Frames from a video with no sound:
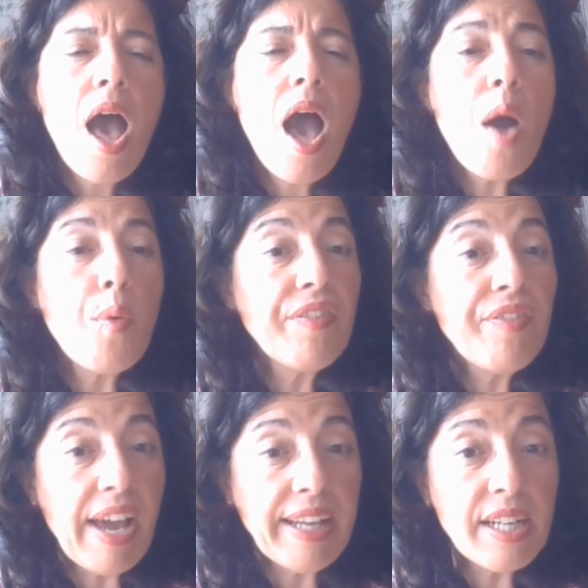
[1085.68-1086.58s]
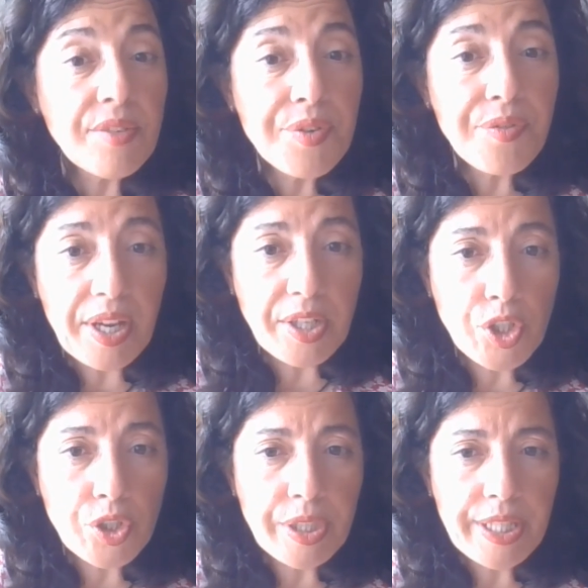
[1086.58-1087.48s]
Our final
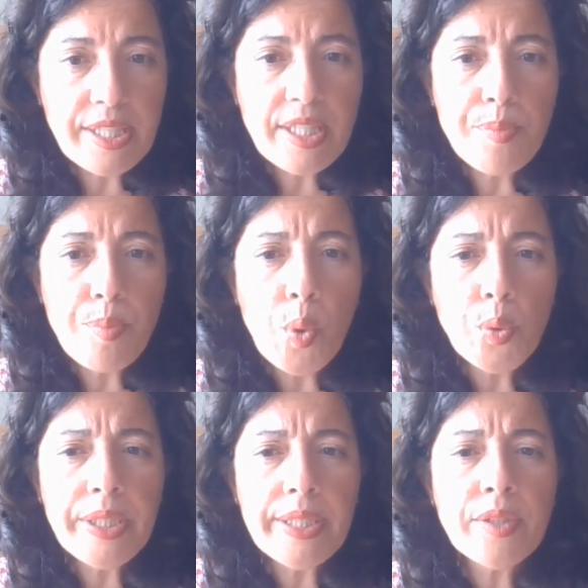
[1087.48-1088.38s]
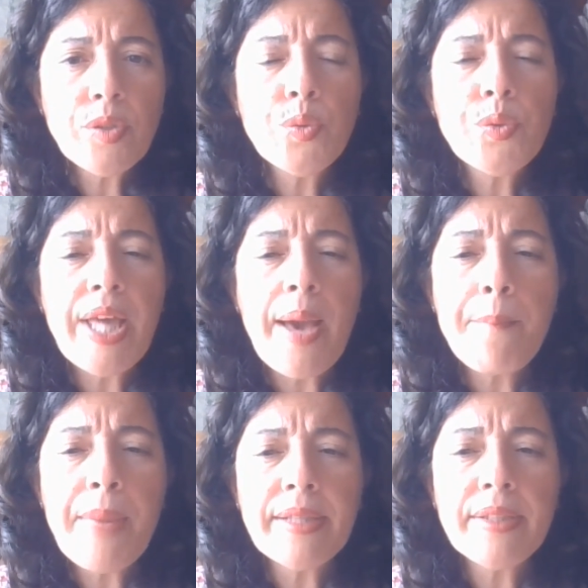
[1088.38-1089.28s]
reflection is devoted to the
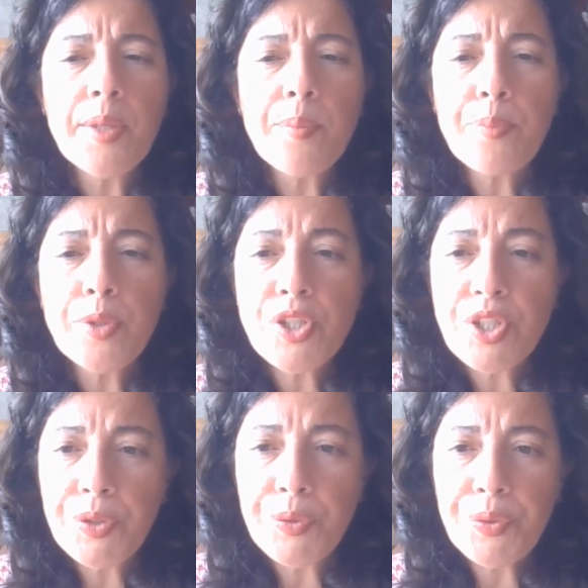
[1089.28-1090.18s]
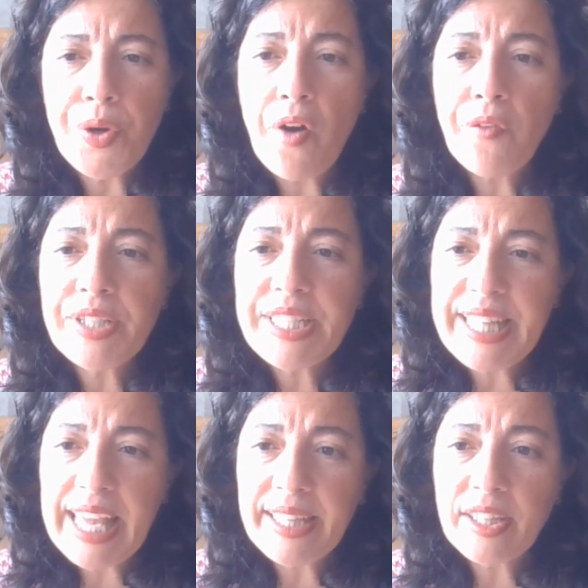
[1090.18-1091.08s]
amending procedure of a
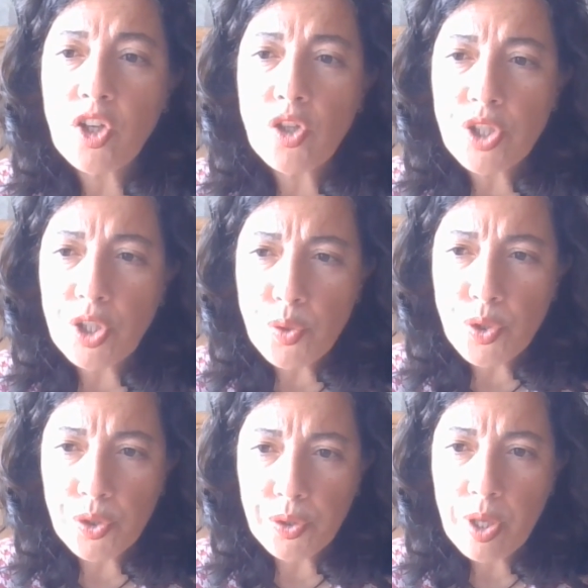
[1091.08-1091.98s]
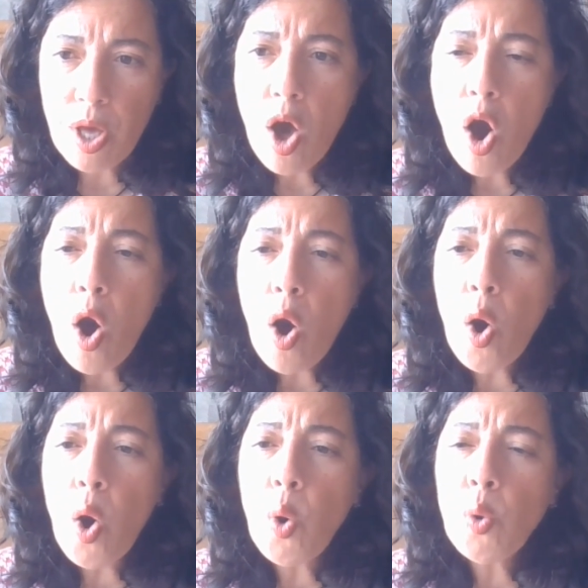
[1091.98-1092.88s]
state constitution.
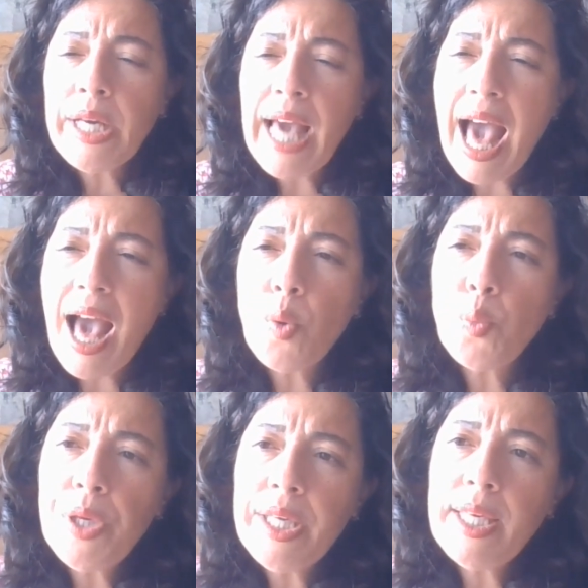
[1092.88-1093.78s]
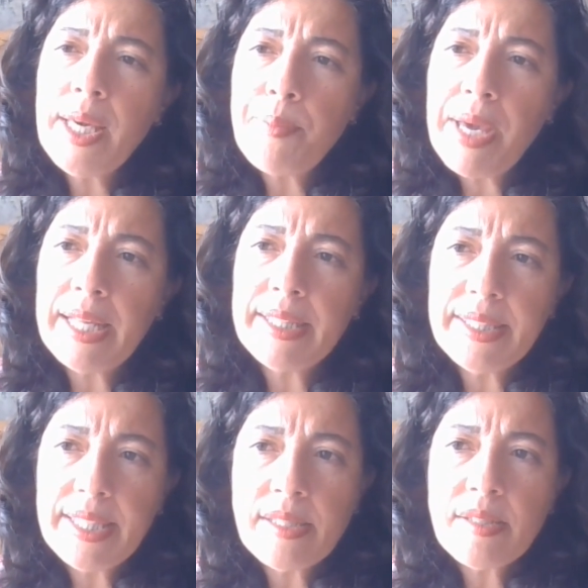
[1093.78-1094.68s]
How can we amend
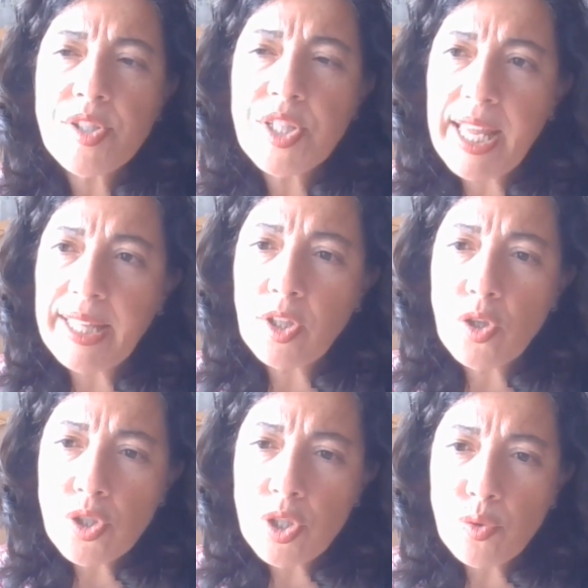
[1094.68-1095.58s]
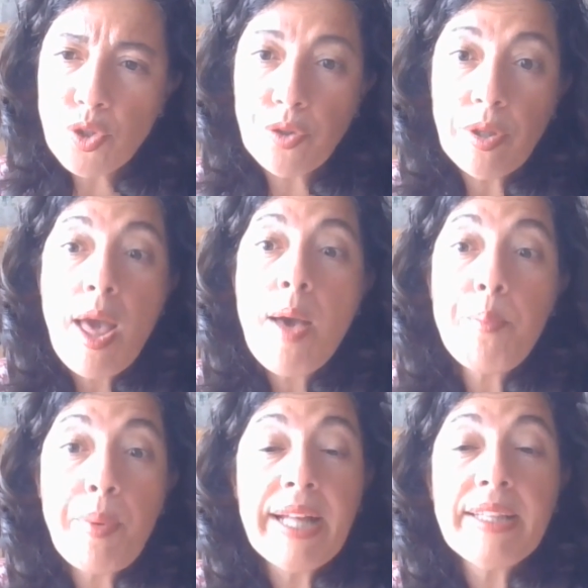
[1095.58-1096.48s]
this state constitution
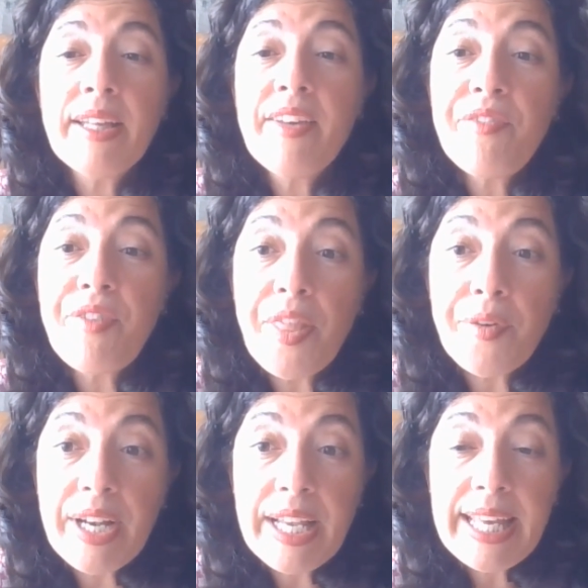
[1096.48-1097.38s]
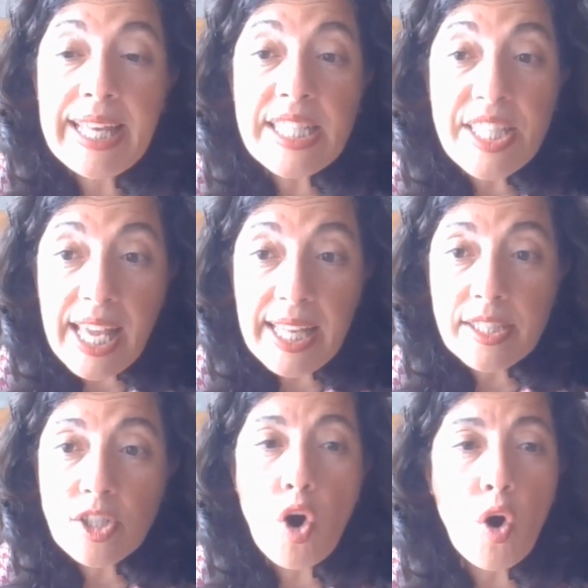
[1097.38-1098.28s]
by federal
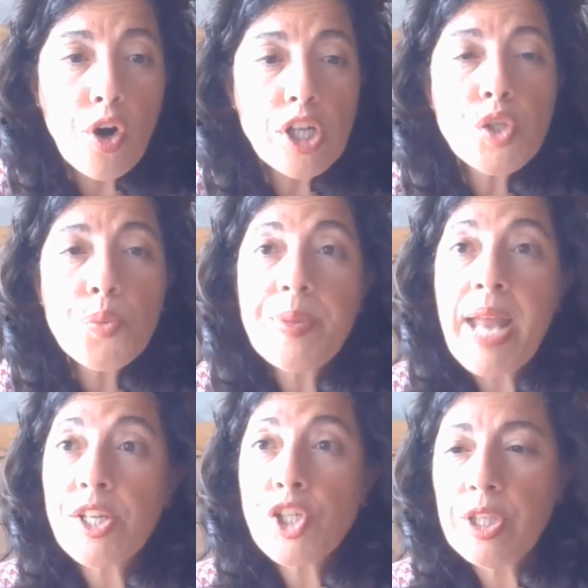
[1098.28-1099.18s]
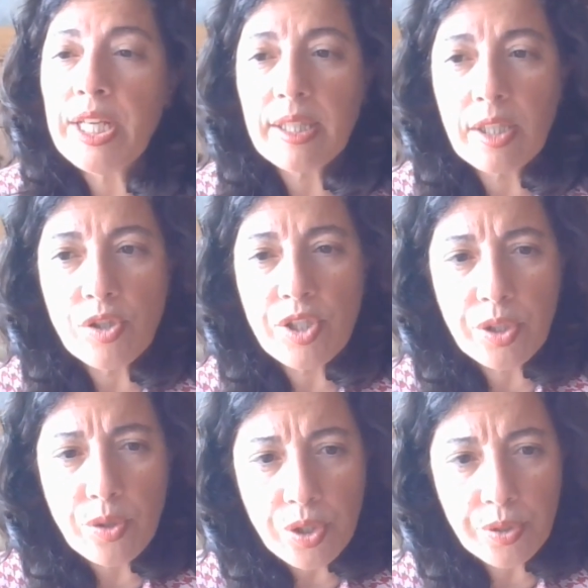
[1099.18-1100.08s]
states or subnational
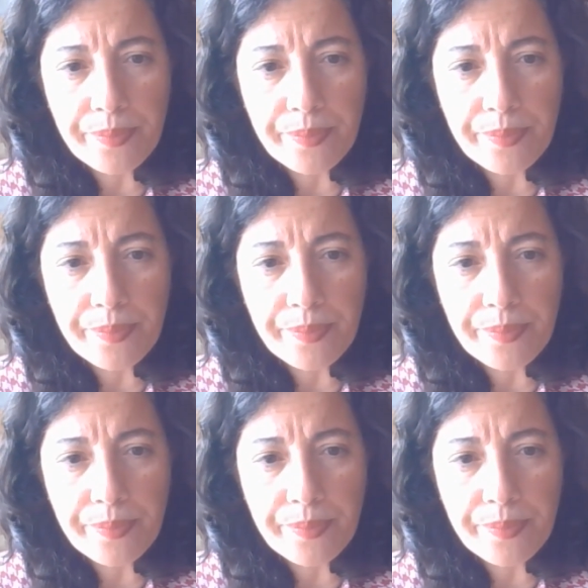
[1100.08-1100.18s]
constitution?